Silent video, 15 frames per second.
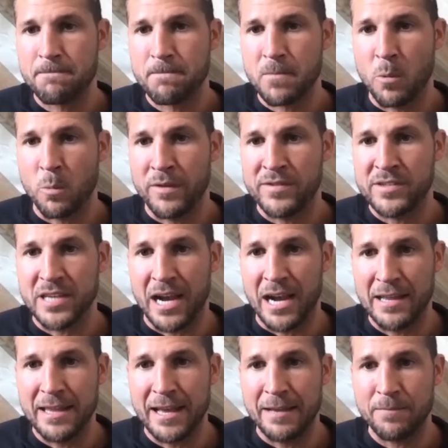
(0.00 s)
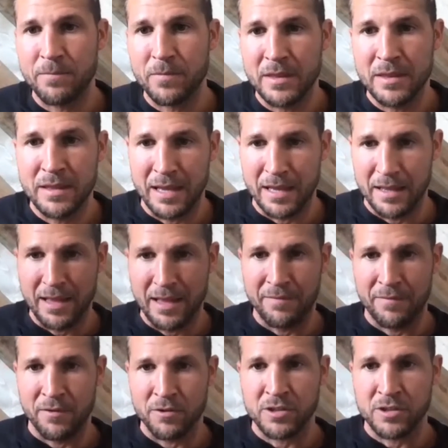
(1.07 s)
we've signed that
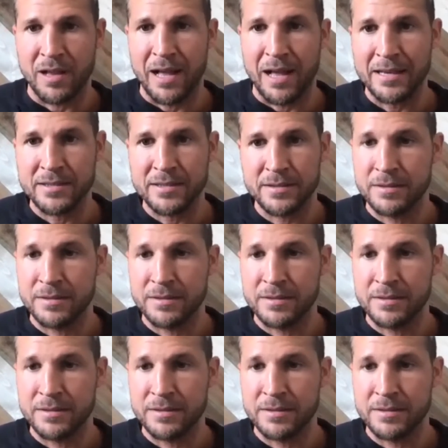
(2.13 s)
first class,